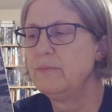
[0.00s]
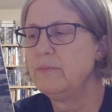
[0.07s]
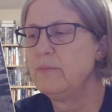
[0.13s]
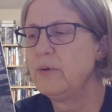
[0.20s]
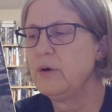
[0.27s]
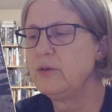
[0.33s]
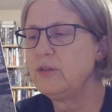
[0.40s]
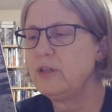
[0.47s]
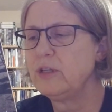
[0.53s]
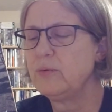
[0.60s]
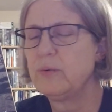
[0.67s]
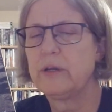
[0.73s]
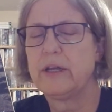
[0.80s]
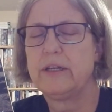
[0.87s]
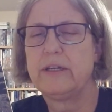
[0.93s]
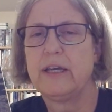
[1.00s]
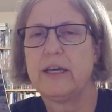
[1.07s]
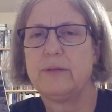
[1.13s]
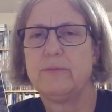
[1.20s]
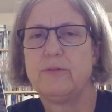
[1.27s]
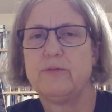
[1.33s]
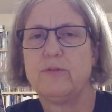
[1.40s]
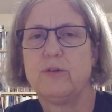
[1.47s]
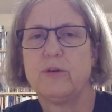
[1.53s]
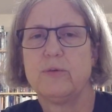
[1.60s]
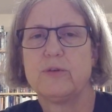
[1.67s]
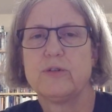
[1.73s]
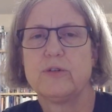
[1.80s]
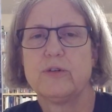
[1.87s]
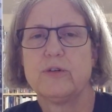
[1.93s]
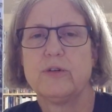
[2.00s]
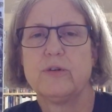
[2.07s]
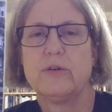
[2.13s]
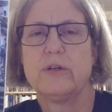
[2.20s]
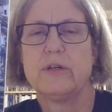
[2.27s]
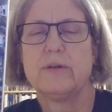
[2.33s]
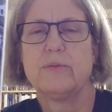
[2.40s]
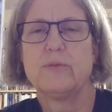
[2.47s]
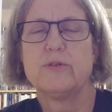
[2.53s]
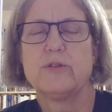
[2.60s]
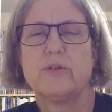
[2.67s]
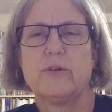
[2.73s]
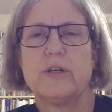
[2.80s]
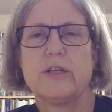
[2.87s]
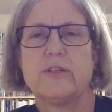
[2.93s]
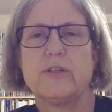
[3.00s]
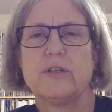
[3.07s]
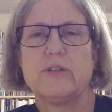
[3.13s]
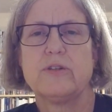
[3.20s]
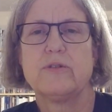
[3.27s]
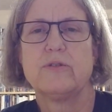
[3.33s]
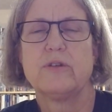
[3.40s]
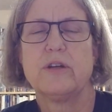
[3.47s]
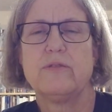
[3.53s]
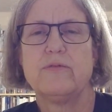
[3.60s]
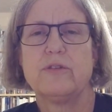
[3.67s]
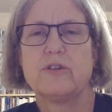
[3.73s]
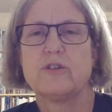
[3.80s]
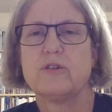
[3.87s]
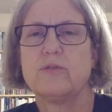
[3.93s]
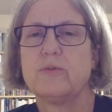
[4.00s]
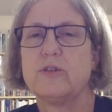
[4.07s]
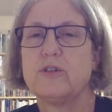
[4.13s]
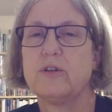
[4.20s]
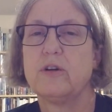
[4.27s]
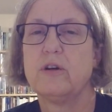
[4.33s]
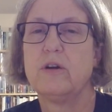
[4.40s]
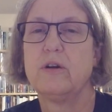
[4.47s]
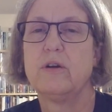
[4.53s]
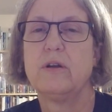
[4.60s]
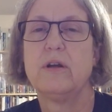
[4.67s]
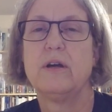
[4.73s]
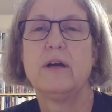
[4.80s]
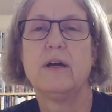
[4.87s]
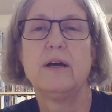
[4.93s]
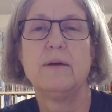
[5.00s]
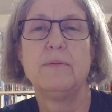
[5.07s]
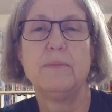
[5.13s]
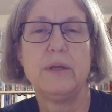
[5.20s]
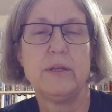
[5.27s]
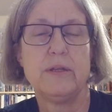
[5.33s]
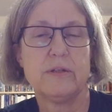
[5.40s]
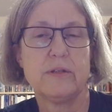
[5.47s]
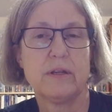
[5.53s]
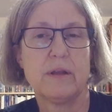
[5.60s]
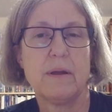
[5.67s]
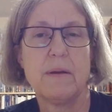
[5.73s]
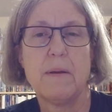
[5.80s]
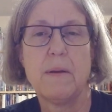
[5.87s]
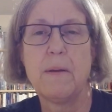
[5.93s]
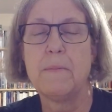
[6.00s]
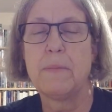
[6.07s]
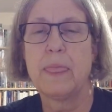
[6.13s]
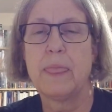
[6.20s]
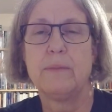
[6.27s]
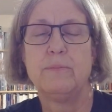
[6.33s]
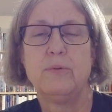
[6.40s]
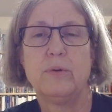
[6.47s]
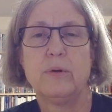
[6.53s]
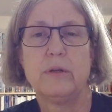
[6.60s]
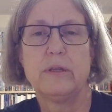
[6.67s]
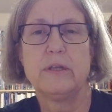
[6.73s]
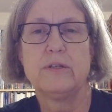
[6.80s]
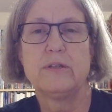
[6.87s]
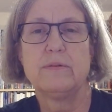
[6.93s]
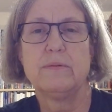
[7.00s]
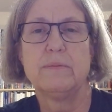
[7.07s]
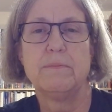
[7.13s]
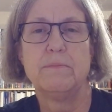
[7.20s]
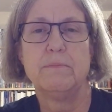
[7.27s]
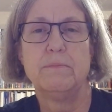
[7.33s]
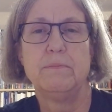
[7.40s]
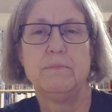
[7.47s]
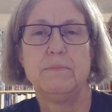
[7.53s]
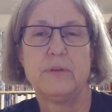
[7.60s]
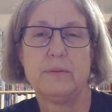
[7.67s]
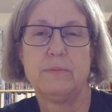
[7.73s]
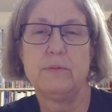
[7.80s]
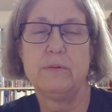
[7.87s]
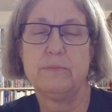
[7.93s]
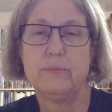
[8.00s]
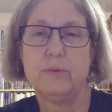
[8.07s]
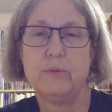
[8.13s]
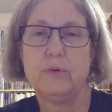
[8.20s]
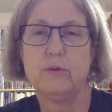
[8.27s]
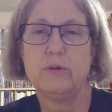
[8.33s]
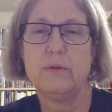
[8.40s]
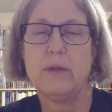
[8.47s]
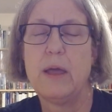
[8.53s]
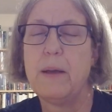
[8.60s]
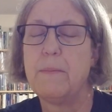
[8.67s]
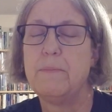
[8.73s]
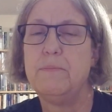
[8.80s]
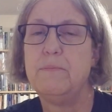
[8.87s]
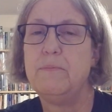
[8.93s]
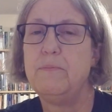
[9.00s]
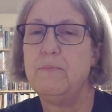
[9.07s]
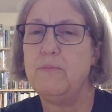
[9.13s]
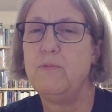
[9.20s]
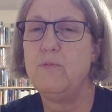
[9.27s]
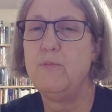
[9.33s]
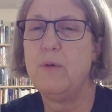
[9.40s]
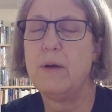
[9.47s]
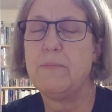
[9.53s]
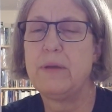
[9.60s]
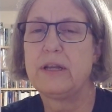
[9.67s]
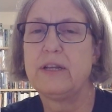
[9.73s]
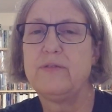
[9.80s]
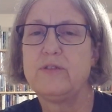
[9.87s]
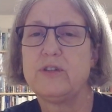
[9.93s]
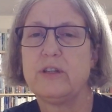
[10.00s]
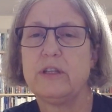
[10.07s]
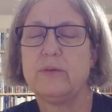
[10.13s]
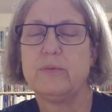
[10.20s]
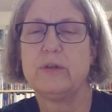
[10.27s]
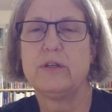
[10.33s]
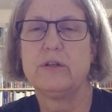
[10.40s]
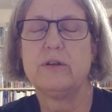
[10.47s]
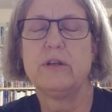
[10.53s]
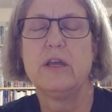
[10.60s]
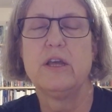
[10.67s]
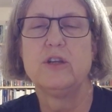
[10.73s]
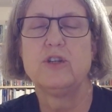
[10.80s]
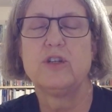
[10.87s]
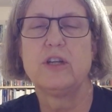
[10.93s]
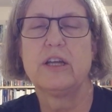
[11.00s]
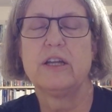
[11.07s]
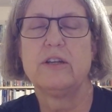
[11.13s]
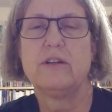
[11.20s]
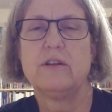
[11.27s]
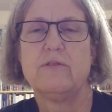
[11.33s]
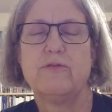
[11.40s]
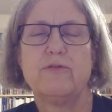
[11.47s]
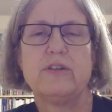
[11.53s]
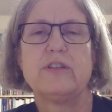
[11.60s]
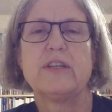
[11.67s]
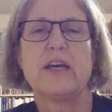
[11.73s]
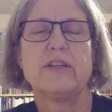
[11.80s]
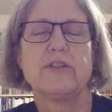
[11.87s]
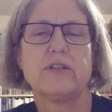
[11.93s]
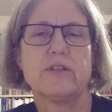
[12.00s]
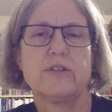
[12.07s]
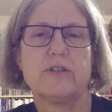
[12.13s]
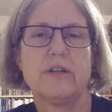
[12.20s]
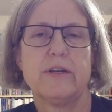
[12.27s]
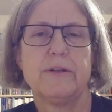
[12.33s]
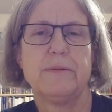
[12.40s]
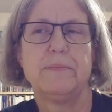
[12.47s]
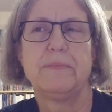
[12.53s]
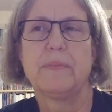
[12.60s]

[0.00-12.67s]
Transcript: Mostly what I'd had before was her essays, her nonfiction, which are amazing, brilliant, some of them brutal, magnificently written. She had fantastic style.